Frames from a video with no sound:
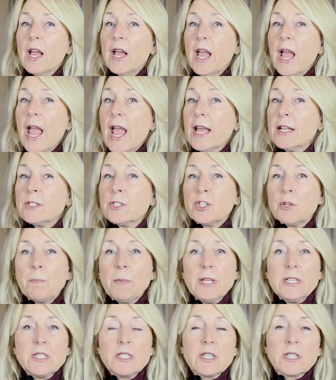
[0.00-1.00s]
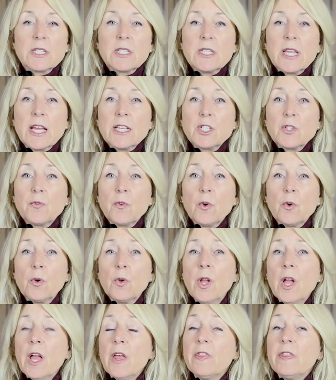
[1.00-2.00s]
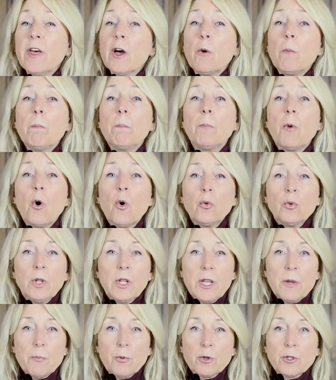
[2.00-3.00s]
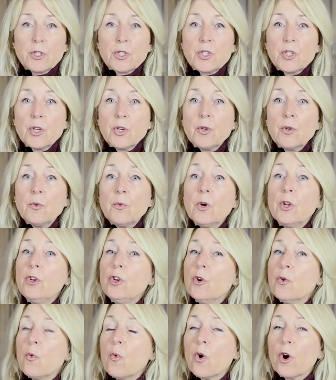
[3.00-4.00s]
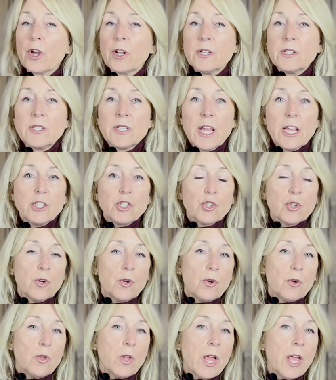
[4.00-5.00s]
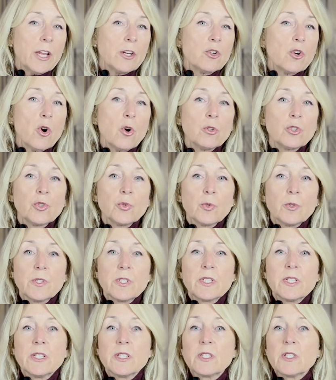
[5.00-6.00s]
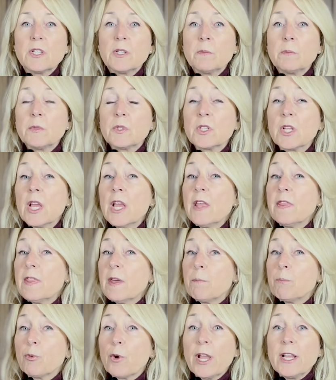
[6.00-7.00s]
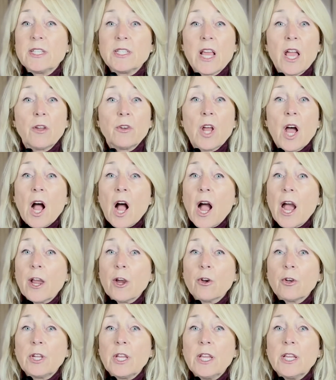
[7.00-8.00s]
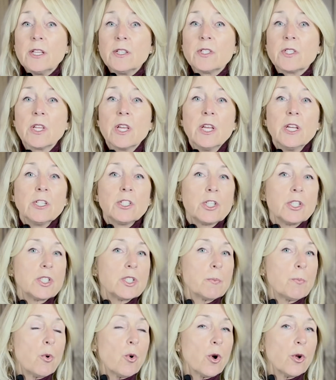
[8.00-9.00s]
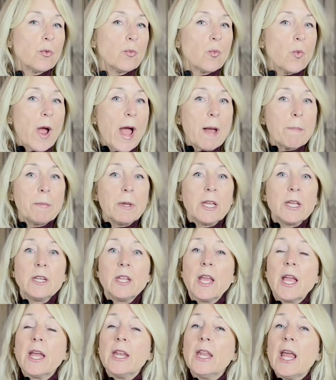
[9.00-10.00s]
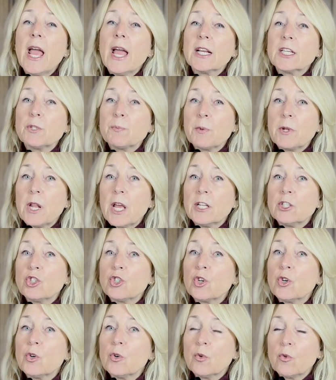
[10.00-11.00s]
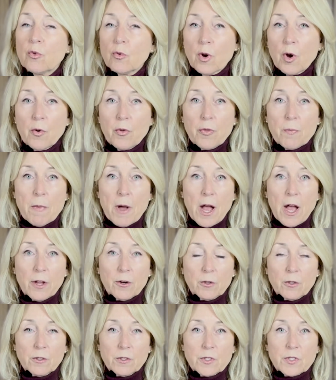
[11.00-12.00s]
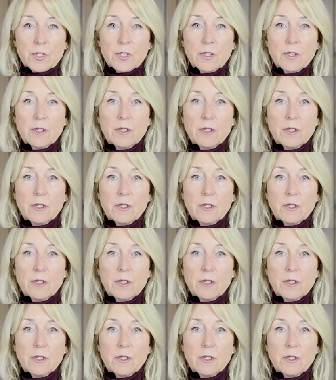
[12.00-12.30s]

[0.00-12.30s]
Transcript: And to be successful, they'll boldly pursue new organizational and cultural systems that break down hierarchies to support rapid and exponential growth models.